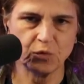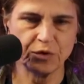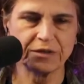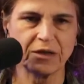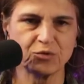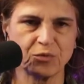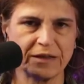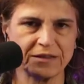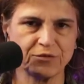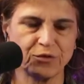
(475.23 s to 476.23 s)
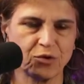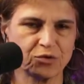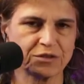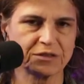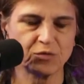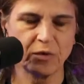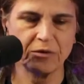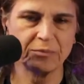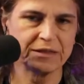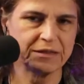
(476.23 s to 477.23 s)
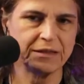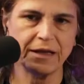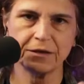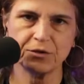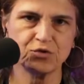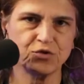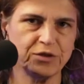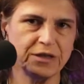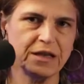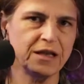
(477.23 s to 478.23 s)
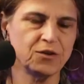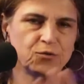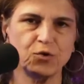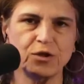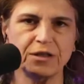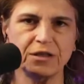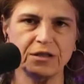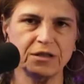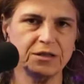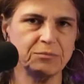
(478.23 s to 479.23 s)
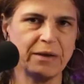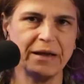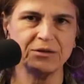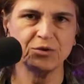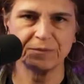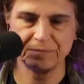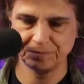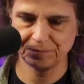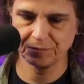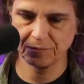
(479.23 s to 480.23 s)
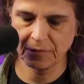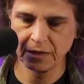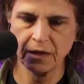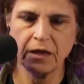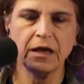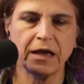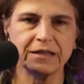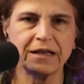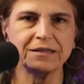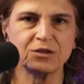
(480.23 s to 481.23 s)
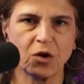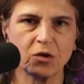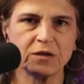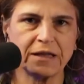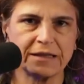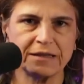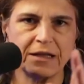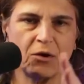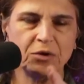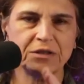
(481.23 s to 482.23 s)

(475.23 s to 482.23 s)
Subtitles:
with automatic focus as well, but they're usually fully manual. And I thought that there